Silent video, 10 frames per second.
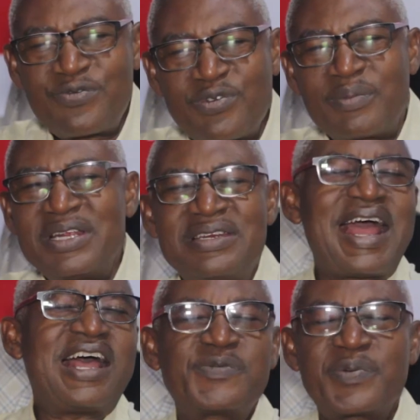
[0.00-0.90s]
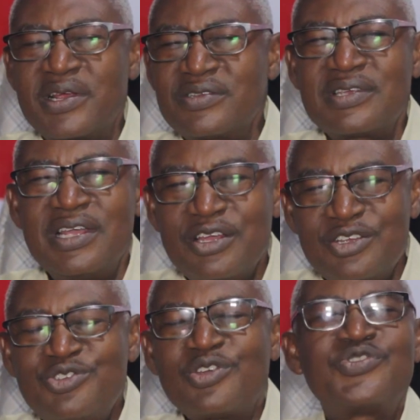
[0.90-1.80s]
from the diasporans
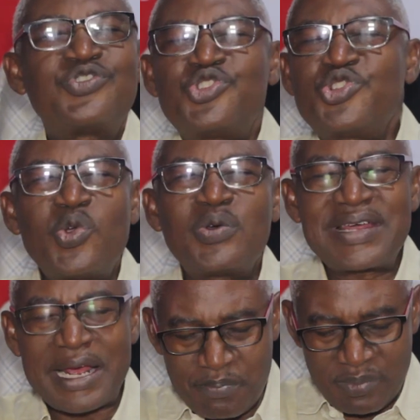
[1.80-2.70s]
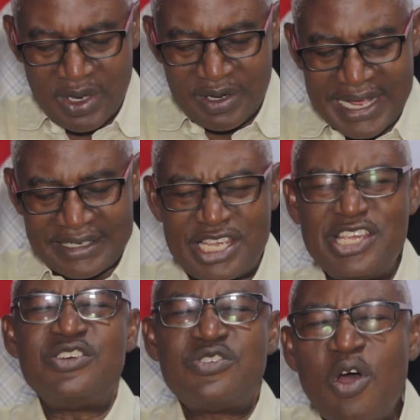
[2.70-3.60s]
just showed that that
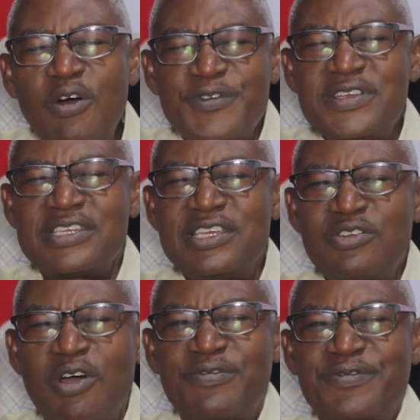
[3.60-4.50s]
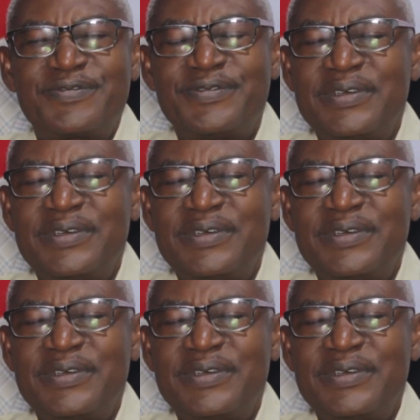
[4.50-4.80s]
enough is enough,